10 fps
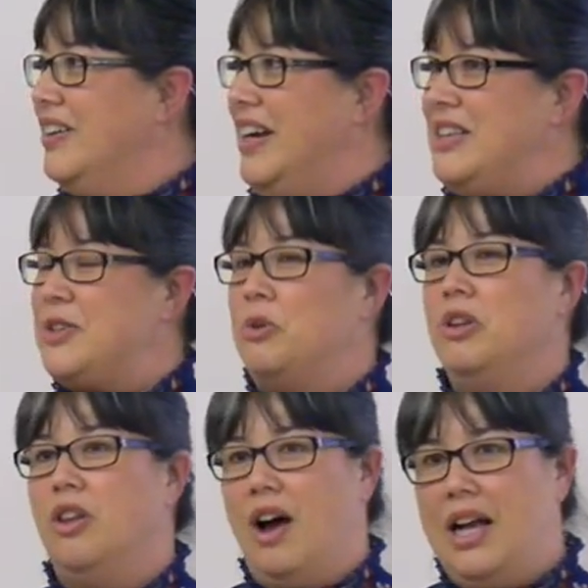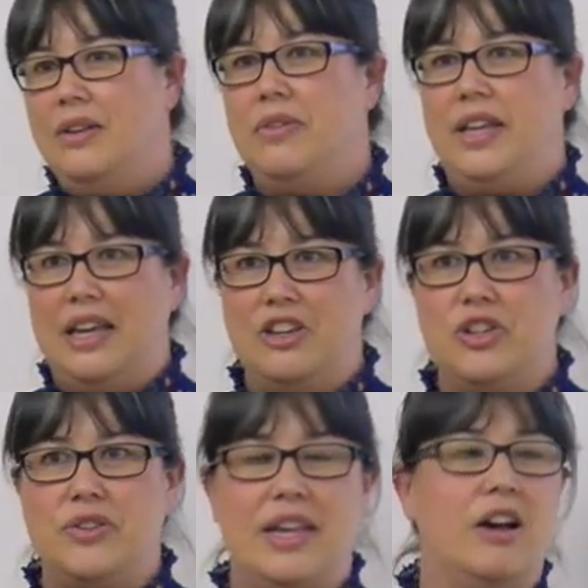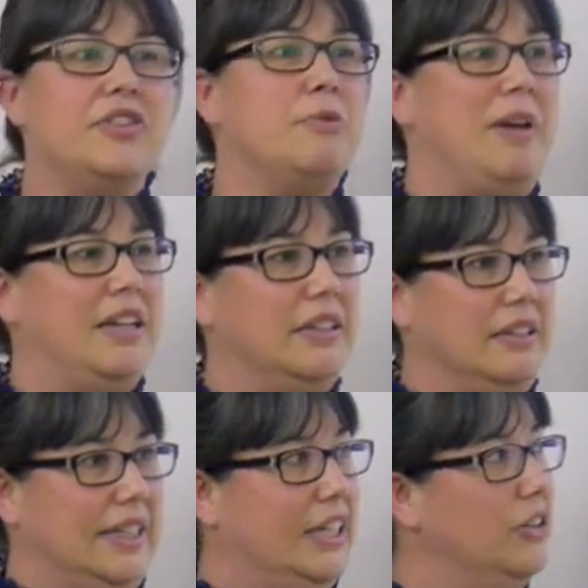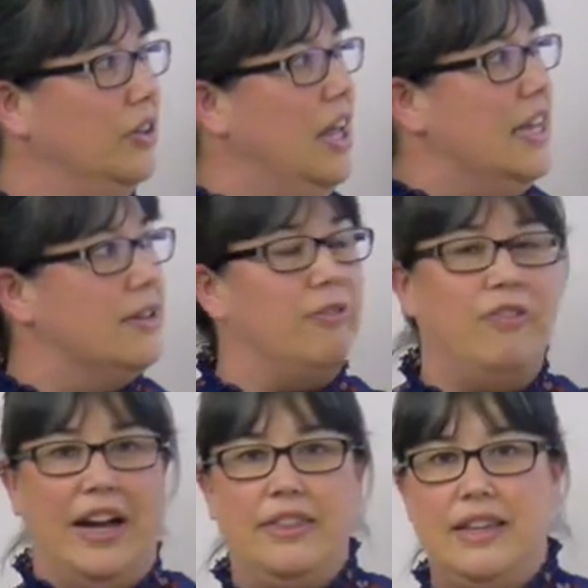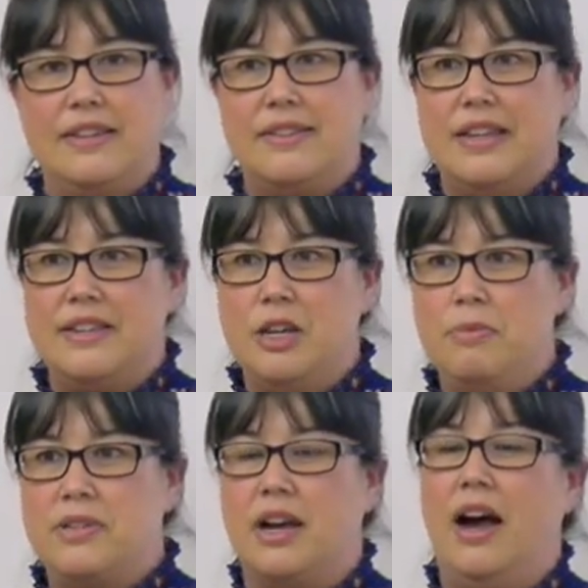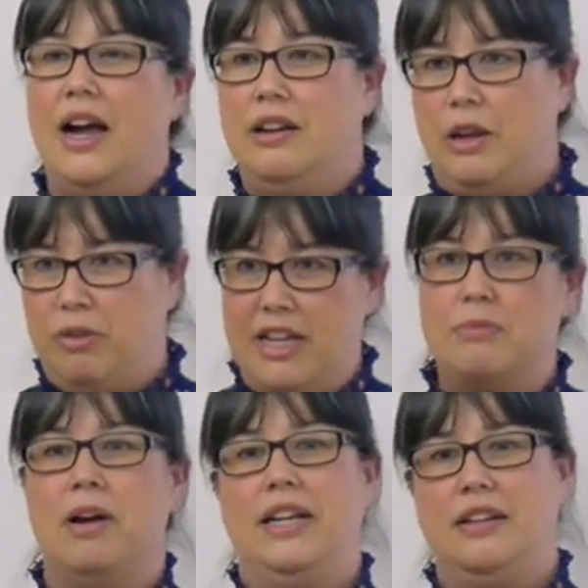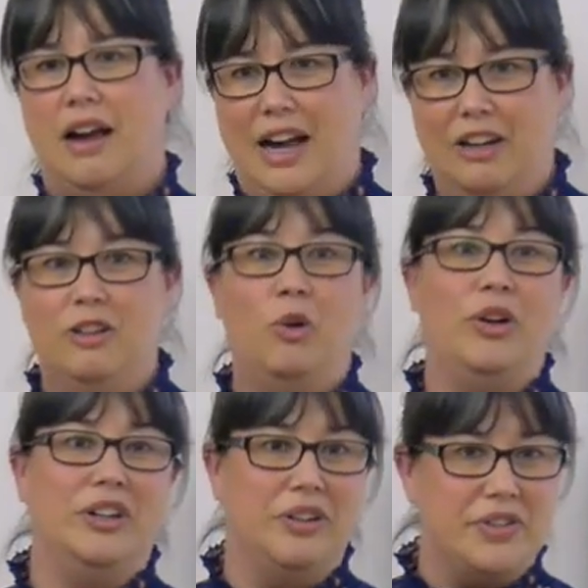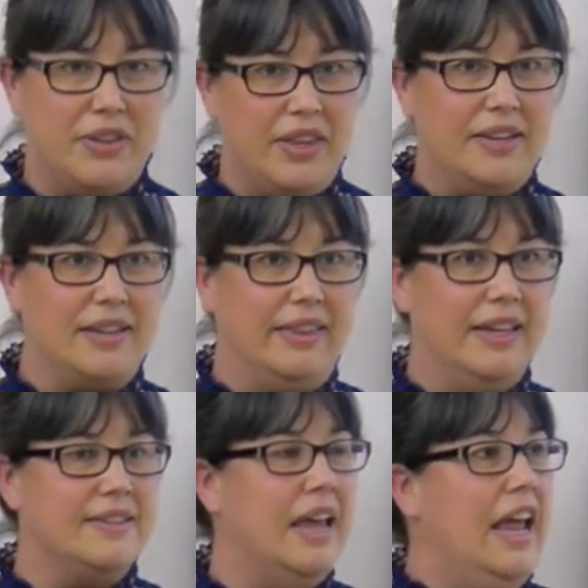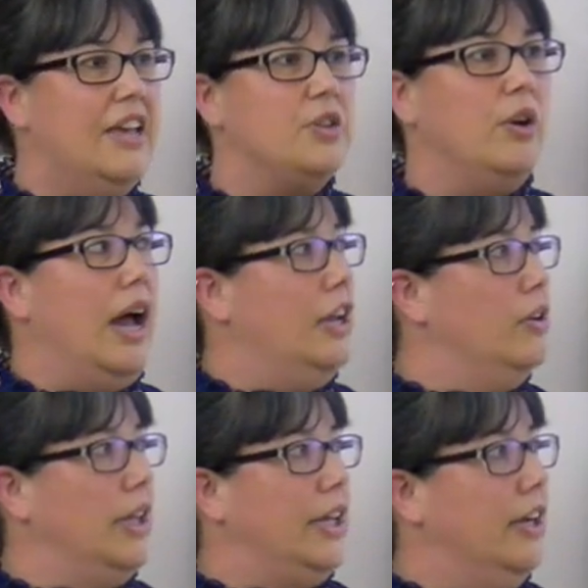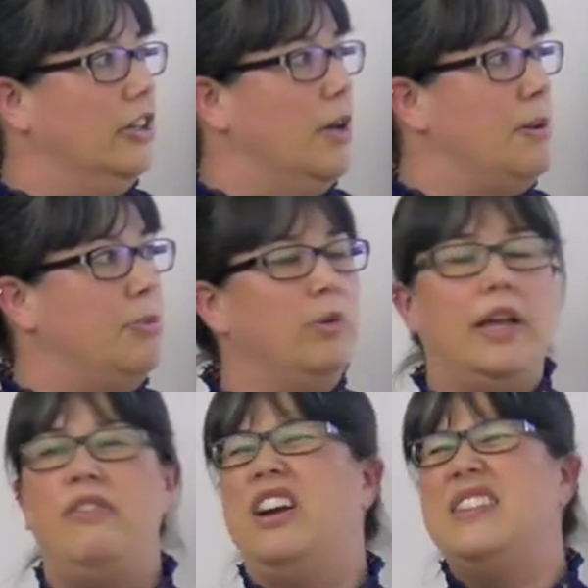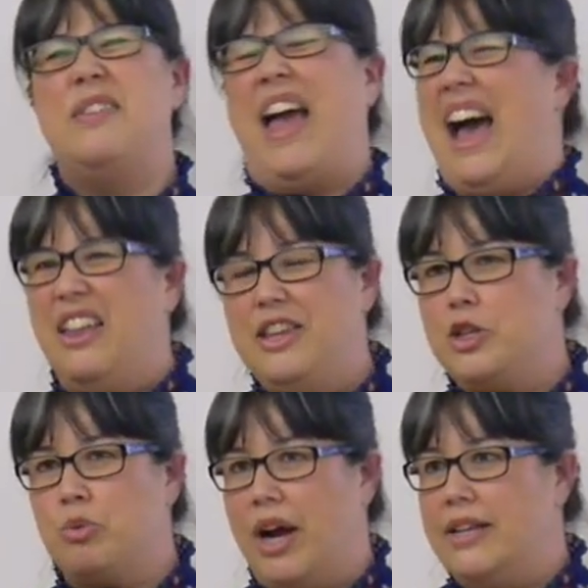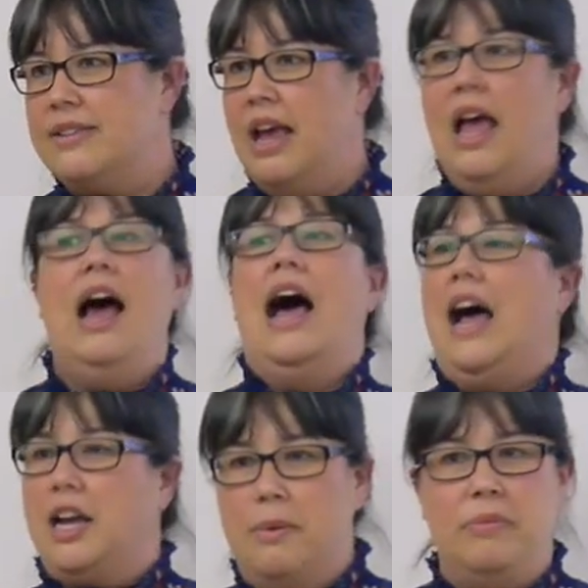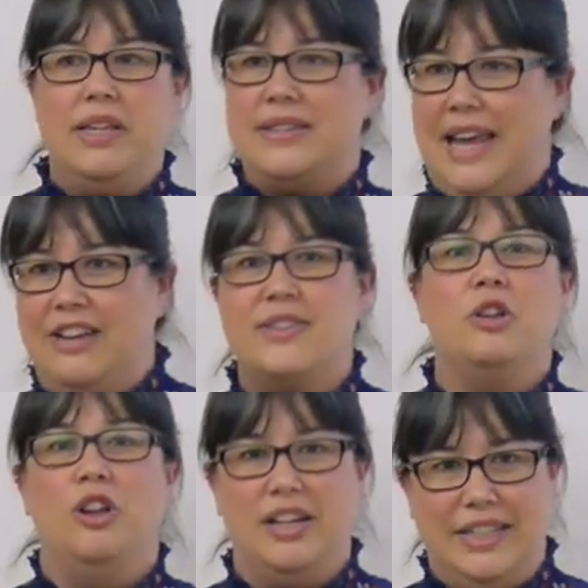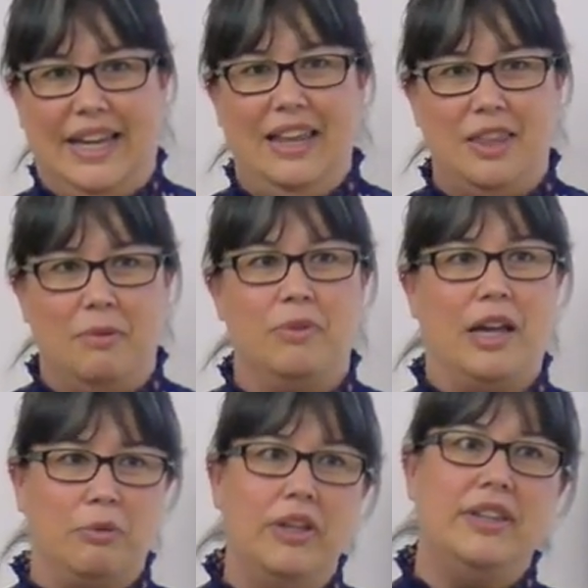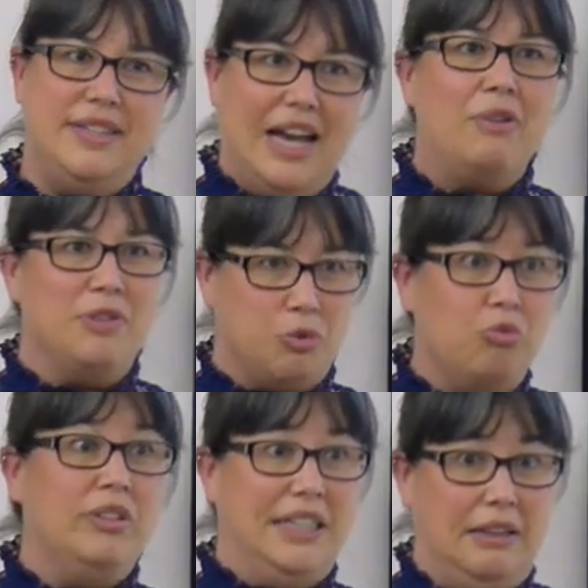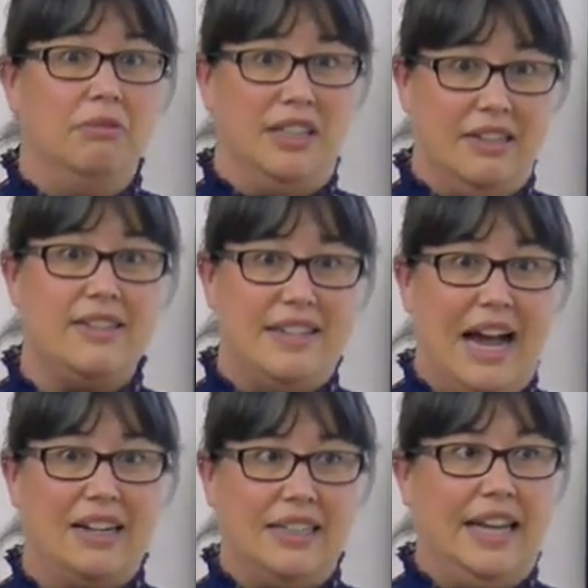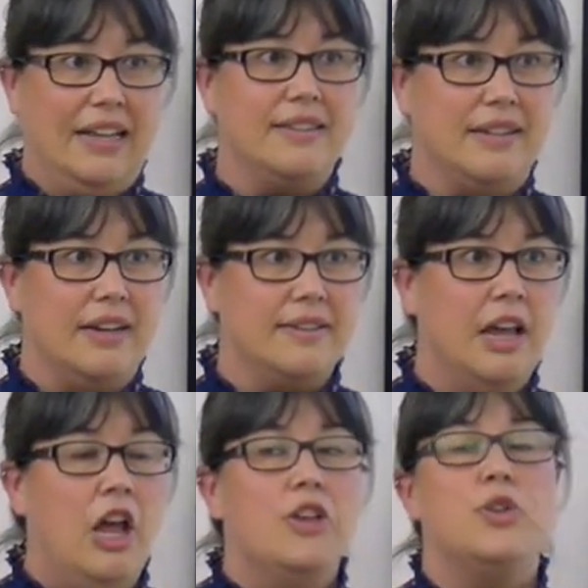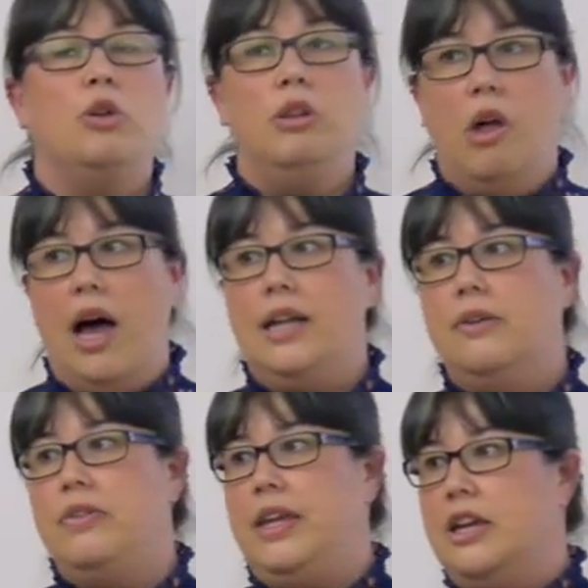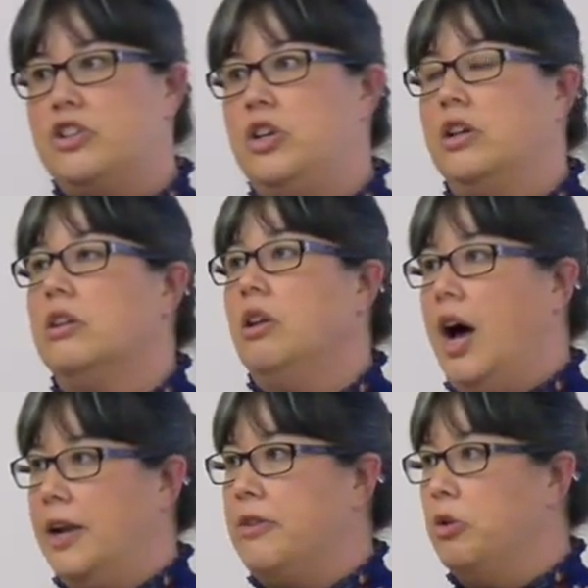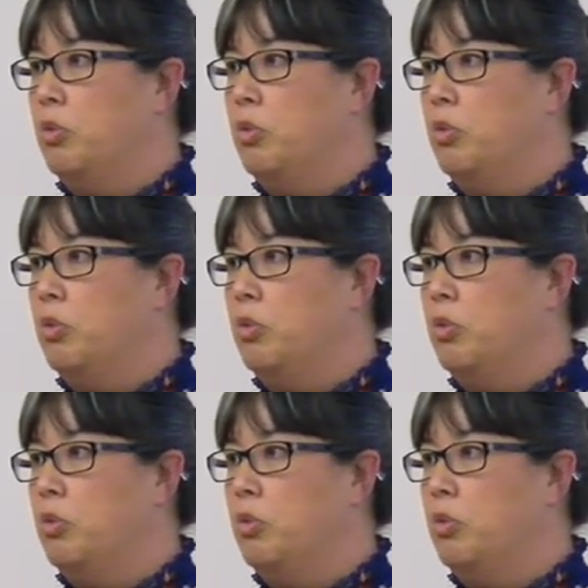right? So a lot of the issues, they also made it illegal to fight these systems, to hire, like raise money to hire lawyers and things like this. So I know, like you hear a lot of people, well, if you guys have had these rights, how come it's taken so long to get them? Like, well, the deck was really, really stacked against us. So a lot of the issue and a lot of the